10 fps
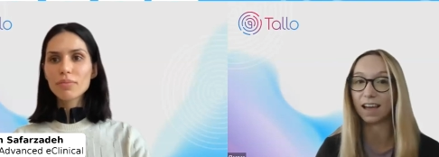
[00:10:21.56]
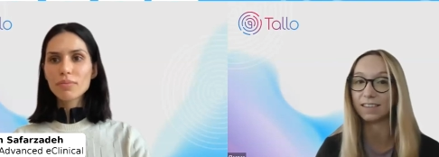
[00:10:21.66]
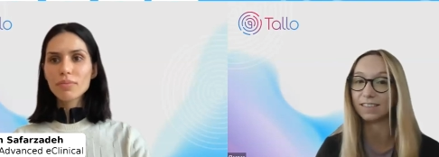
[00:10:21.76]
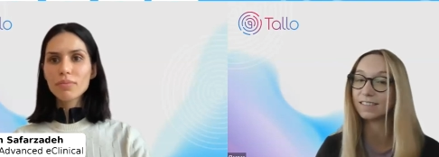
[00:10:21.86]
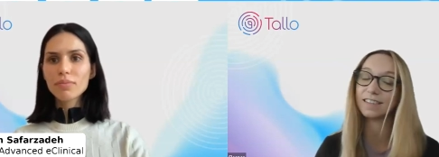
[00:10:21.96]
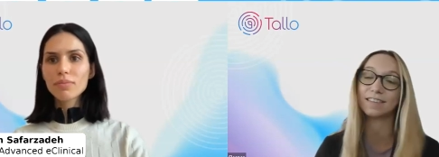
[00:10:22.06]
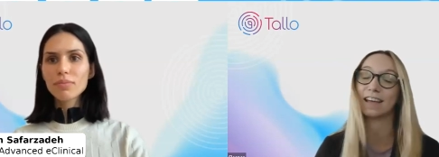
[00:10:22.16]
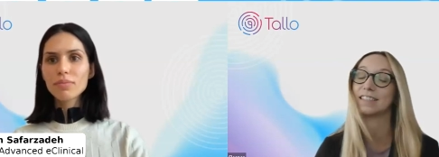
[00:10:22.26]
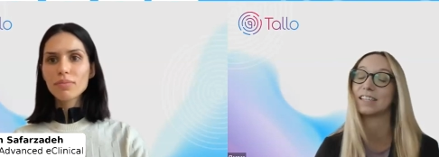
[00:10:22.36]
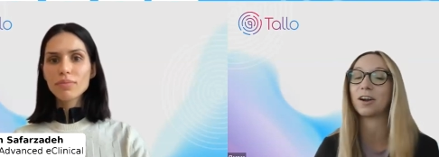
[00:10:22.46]
Speaker 1: that is
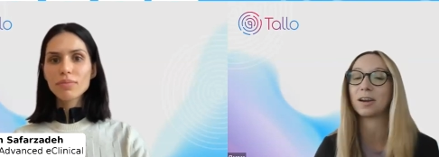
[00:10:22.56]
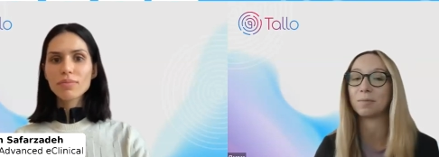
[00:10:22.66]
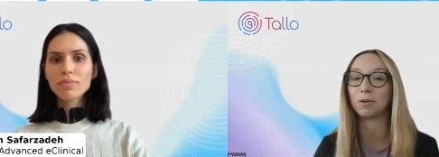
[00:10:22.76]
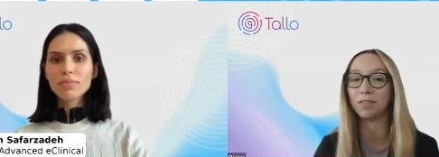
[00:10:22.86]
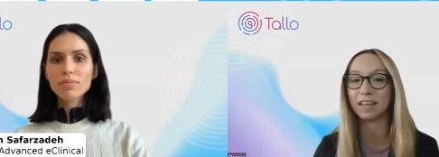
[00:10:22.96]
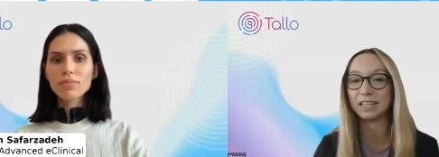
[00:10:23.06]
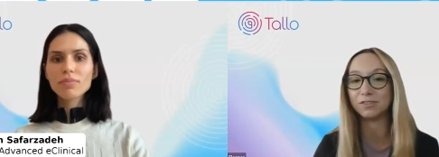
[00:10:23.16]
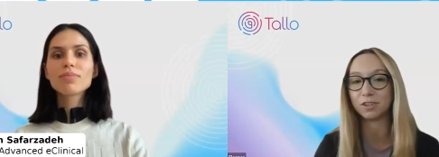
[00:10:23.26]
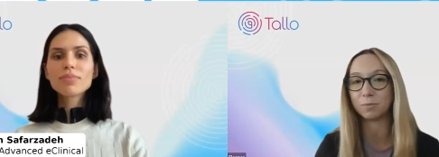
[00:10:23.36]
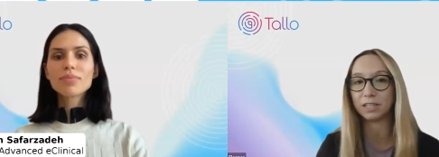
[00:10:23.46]
that's incredible. Thank
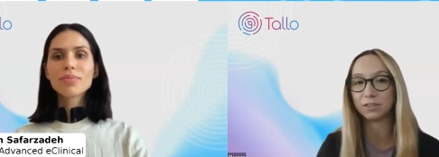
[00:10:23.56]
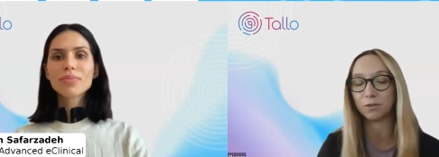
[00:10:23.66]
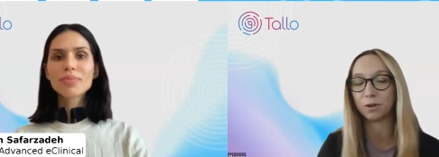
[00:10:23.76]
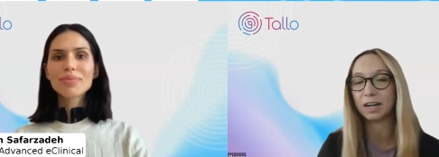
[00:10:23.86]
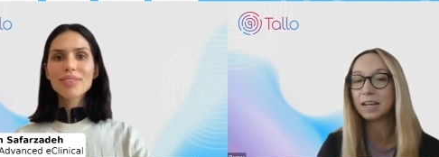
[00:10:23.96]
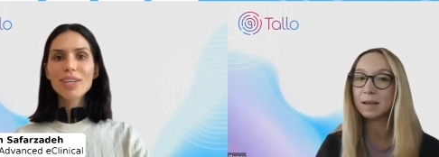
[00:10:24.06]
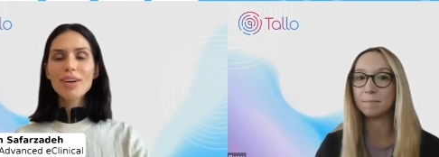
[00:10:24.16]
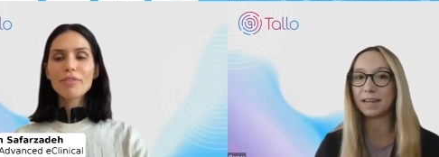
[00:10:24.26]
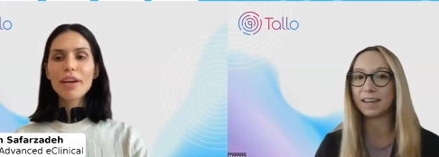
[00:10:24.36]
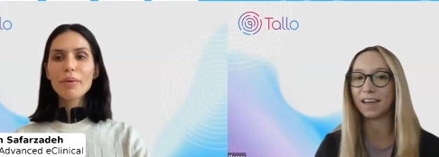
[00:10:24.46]
you so much for
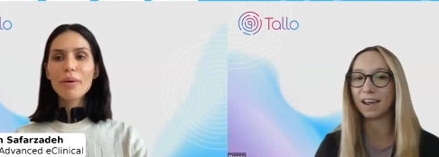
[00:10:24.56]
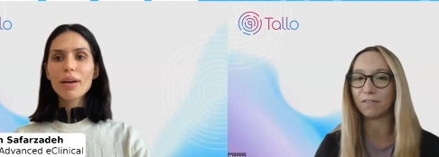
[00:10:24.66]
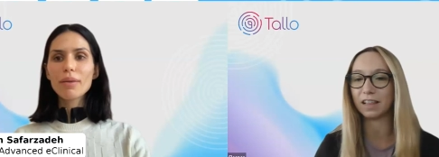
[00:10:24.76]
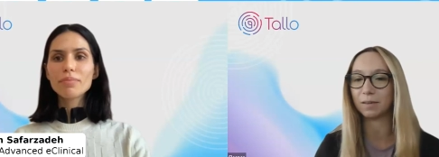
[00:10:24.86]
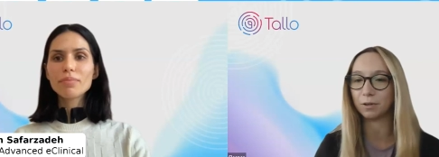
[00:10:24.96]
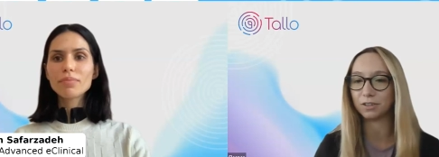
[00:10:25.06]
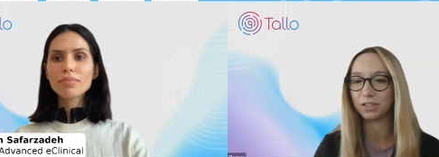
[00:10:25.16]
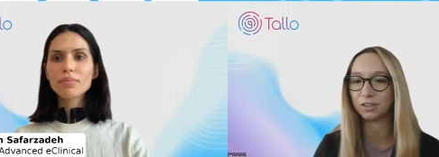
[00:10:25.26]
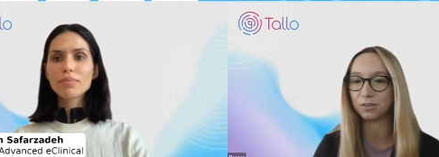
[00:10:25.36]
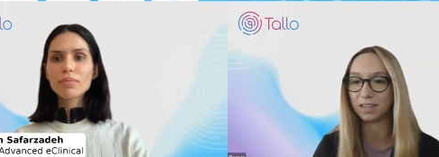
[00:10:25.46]
making that available
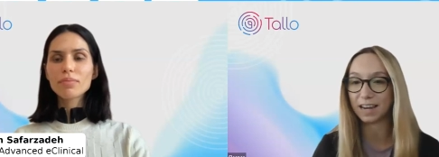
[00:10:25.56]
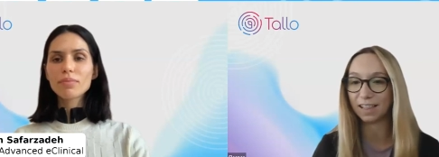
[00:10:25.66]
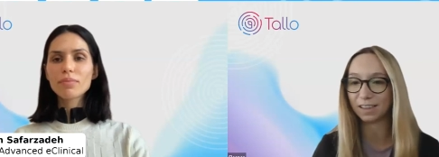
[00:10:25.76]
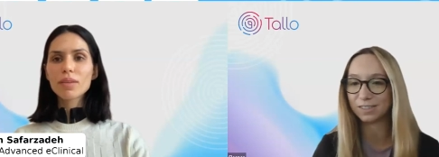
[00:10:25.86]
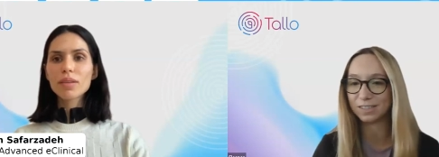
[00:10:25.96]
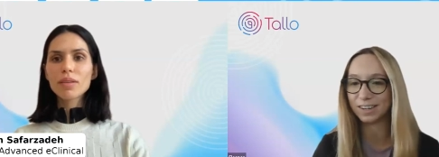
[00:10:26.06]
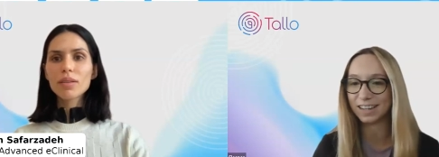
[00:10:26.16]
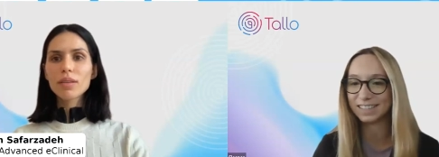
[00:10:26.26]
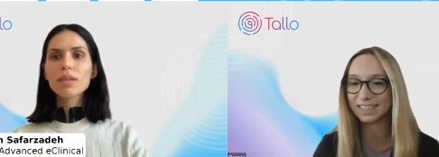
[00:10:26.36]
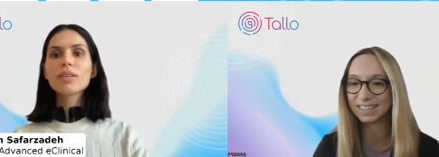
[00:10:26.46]
to the Tallo's
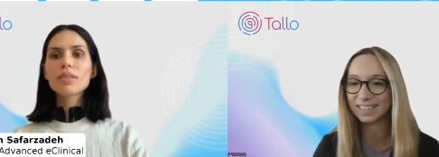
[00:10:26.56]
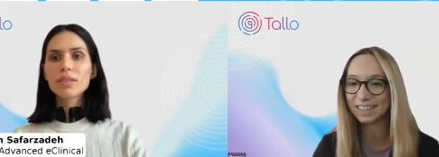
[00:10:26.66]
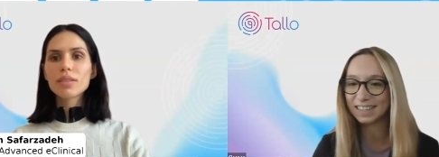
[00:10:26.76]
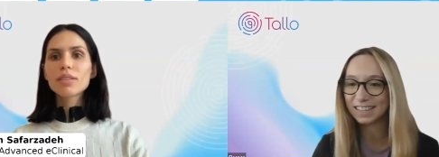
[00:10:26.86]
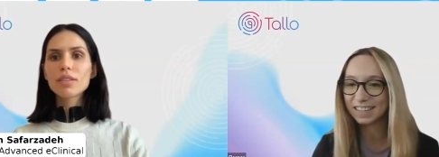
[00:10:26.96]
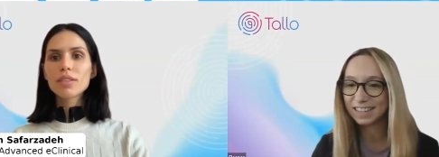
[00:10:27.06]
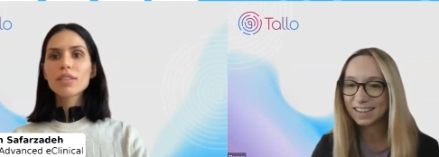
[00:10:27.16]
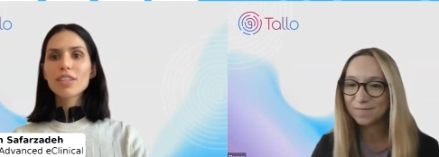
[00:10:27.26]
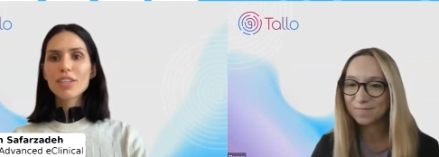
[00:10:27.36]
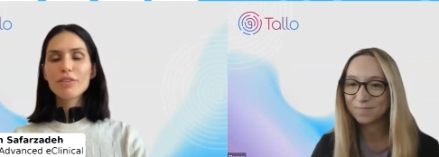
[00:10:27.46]
students.
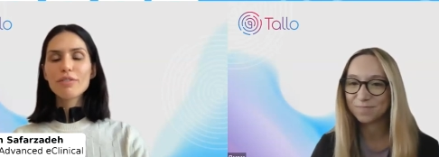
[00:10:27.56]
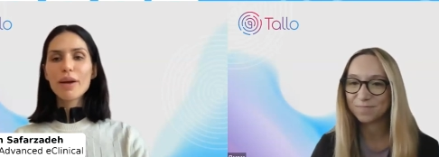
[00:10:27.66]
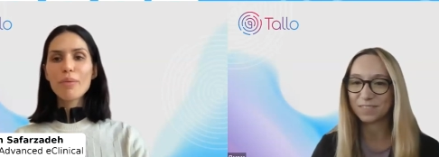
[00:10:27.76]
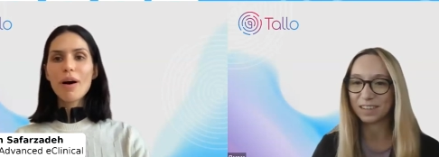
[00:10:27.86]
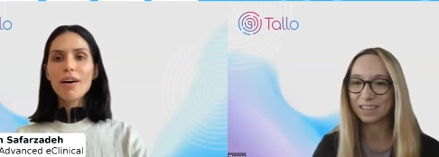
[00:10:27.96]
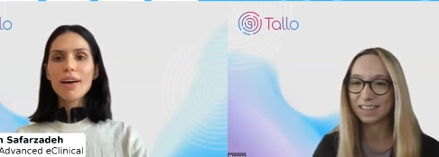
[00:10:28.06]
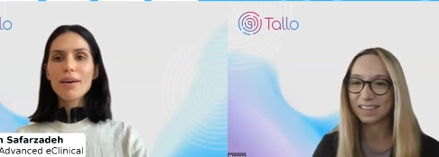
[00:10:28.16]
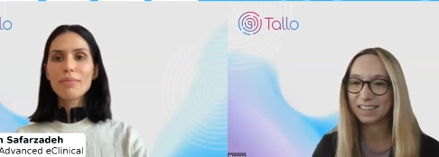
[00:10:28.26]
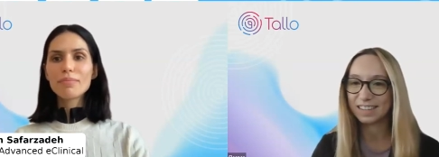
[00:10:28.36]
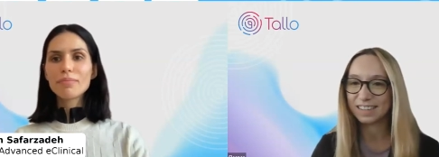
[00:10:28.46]
Speaker 2: You're very
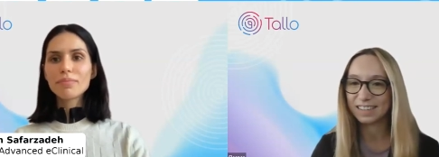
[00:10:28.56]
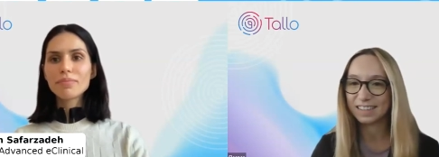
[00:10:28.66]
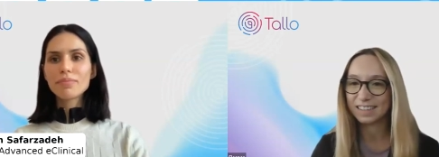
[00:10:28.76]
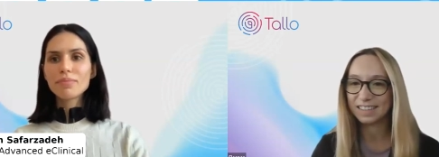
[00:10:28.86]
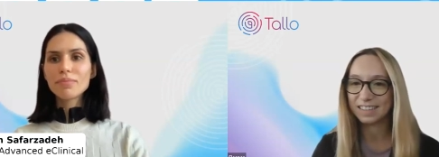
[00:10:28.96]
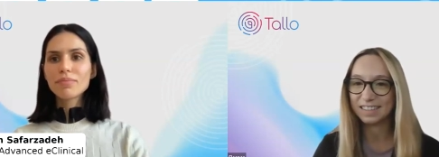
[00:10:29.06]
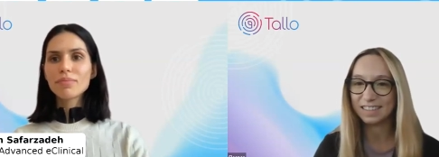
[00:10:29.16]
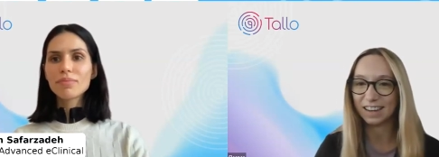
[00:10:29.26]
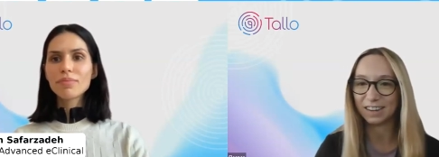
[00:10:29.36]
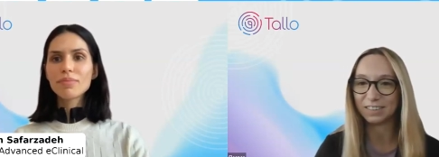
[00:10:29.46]
welcome.
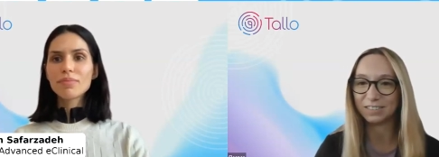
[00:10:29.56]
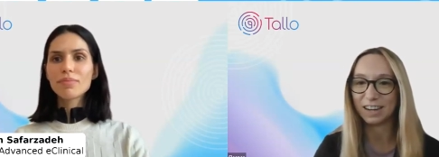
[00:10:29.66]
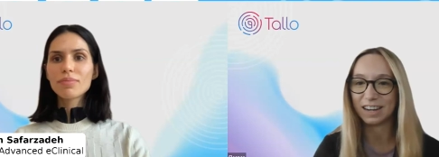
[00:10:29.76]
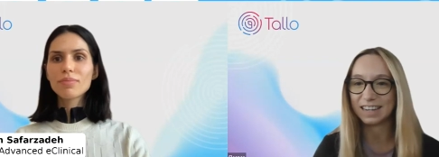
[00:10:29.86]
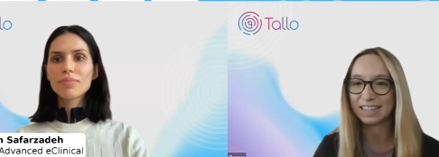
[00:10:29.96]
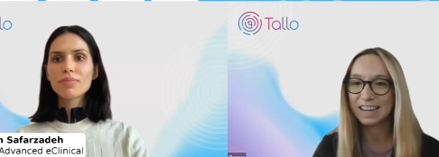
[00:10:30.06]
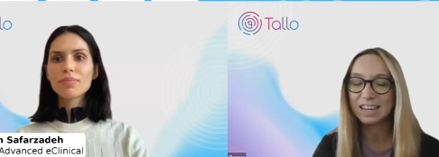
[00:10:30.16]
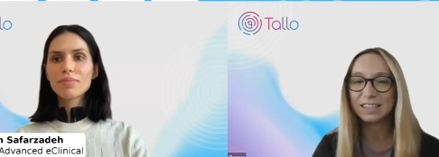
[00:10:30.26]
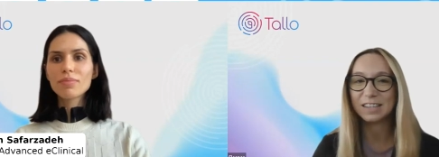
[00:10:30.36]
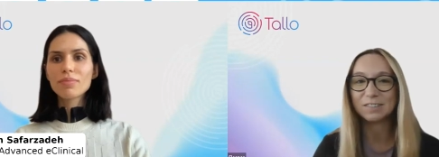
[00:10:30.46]
Speaker 1: All right.
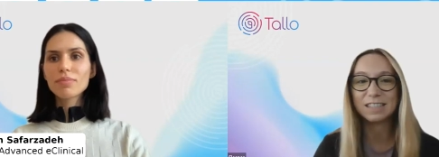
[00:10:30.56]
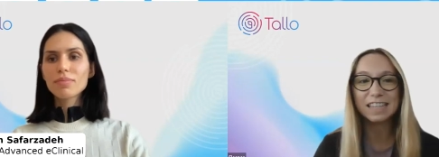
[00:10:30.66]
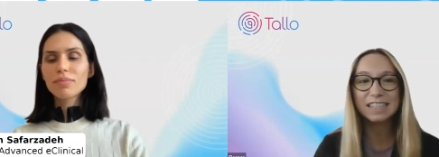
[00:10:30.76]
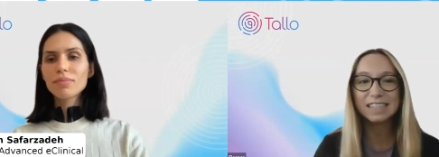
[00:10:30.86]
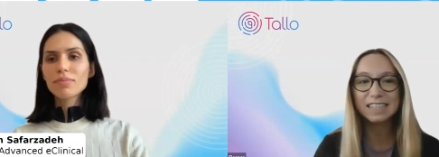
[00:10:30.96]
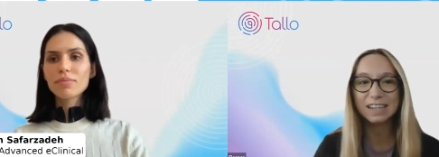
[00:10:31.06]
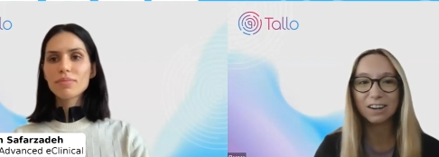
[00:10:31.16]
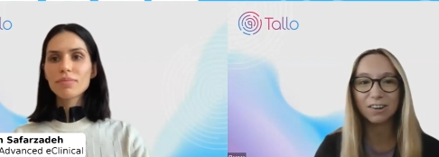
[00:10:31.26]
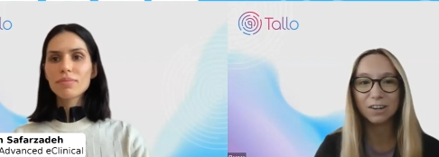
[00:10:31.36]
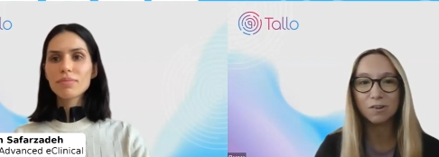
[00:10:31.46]
So since there
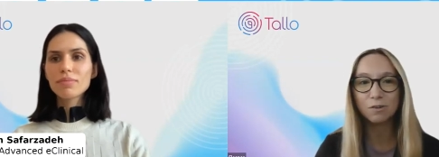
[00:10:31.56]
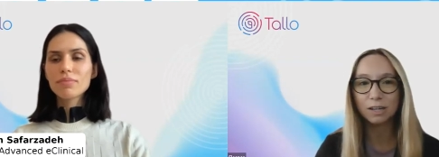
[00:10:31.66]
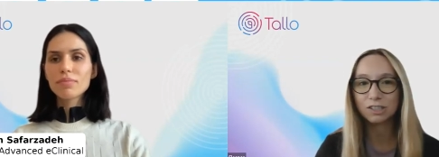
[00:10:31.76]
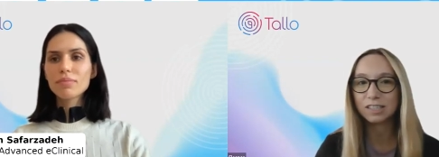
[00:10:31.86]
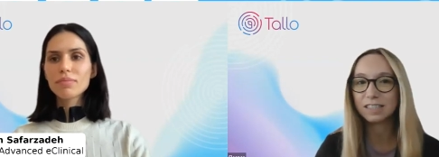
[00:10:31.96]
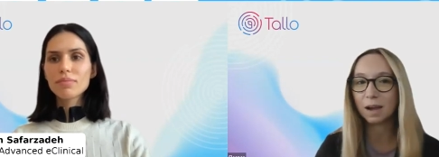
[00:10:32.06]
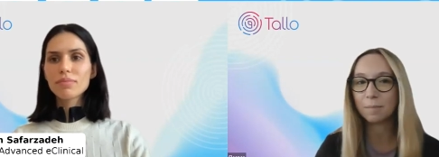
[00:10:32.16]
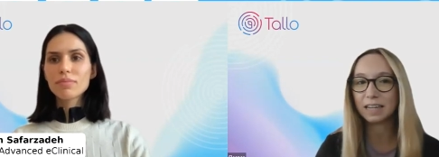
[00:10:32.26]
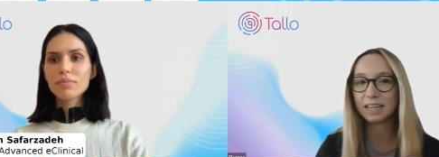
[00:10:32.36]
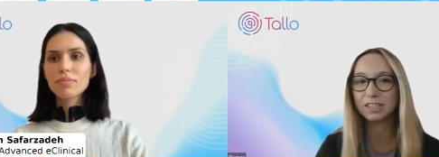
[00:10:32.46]
are no questions
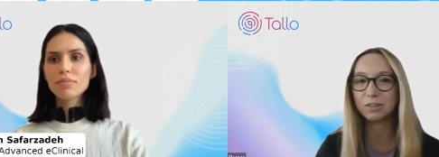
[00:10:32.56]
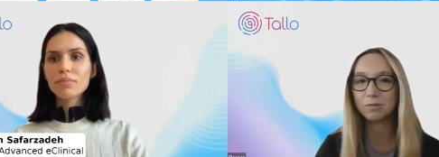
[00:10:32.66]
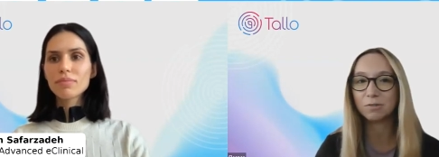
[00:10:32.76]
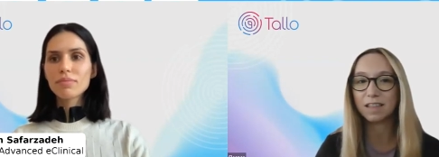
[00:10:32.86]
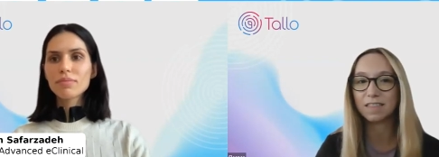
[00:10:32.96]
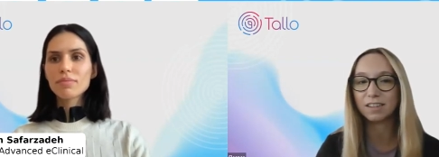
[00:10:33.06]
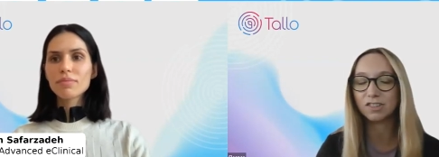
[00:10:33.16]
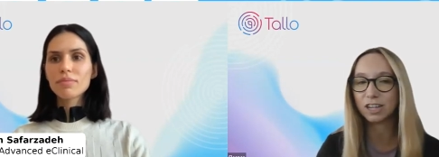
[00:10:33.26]
coming into the